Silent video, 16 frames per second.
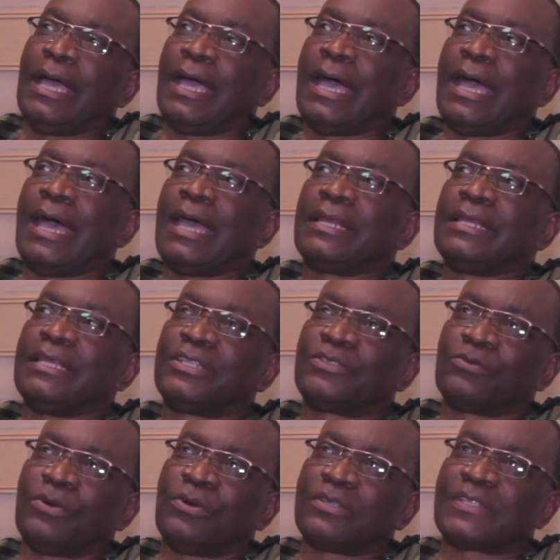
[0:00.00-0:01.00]
And
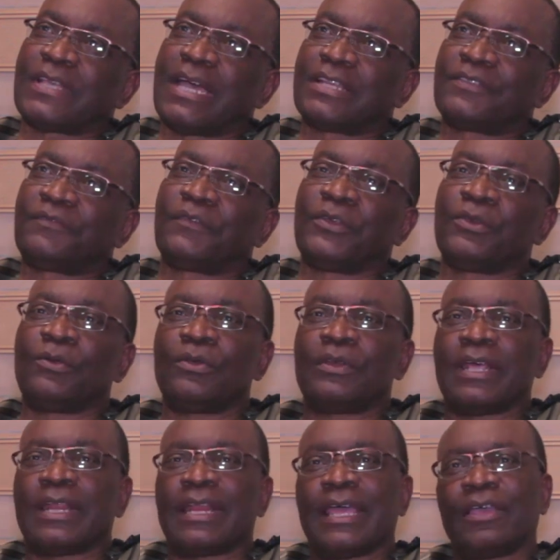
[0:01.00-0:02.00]
it was at FIRO
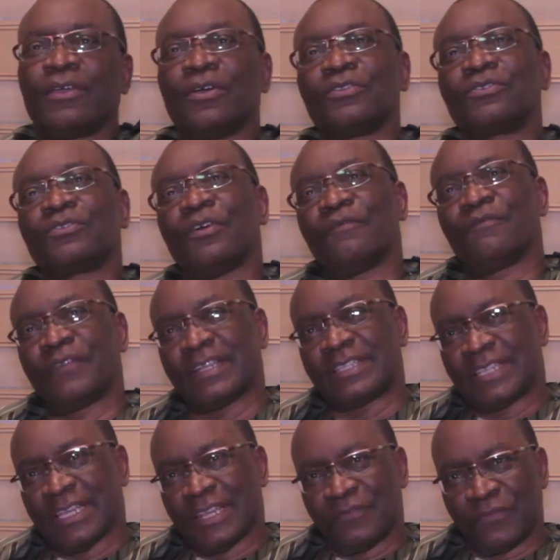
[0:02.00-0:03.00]
that I got
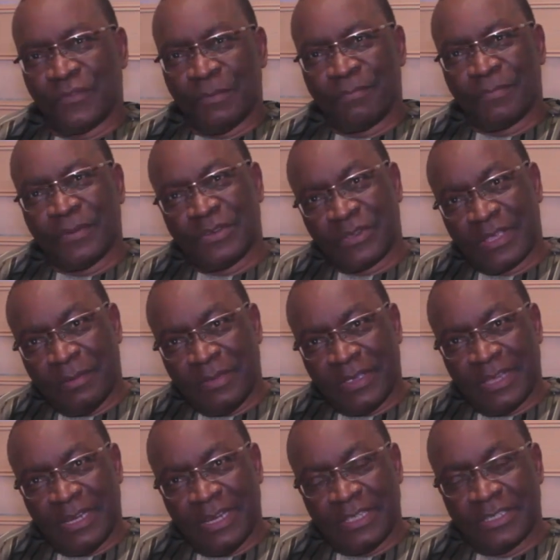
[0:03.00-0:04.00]
converted from
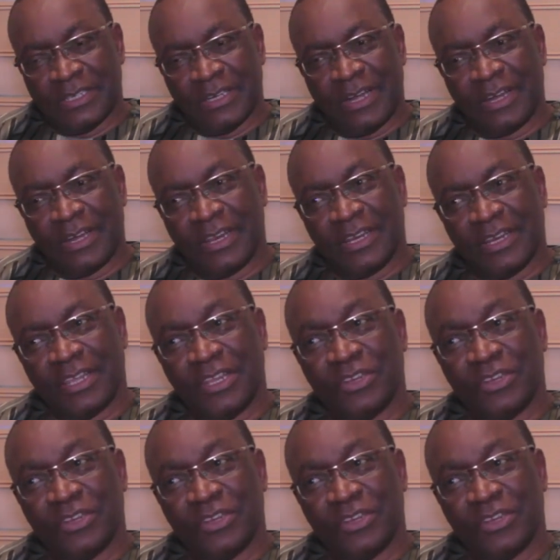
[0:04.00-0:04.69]
petrochemical engineering